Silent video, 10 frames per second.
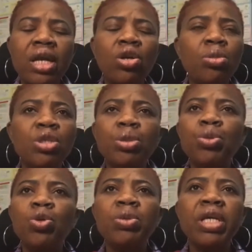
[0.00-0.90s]
I know most
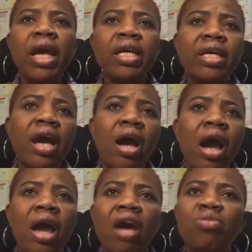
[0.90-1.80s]
people will be like, yeah,
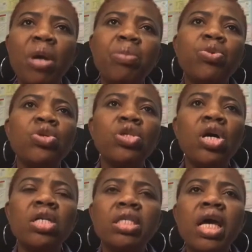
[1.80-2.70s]
I have my
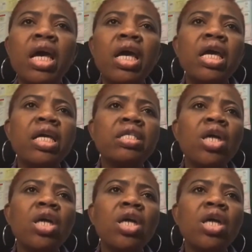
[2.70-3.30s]
product, it